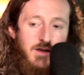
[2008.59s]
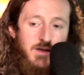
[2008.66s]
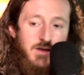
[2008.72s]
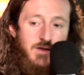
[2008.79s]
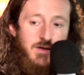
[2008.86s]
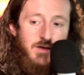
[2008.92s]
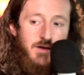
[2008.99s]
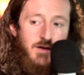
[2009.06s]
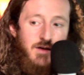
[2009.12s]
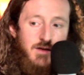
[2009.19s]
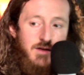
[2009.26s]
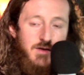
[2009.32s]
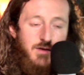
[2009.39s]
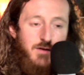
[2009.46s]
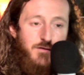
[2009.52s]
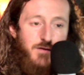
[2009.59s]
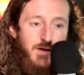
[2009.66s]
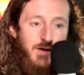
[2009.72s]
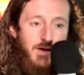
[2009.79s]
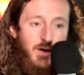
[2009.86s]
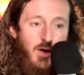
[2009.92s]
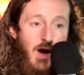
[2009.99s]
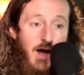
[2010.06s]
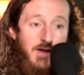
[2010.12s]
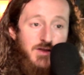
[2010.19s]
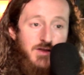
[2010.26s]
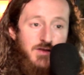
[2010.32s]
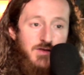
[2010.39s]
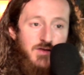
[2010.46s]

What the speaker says: until it freaking crashes.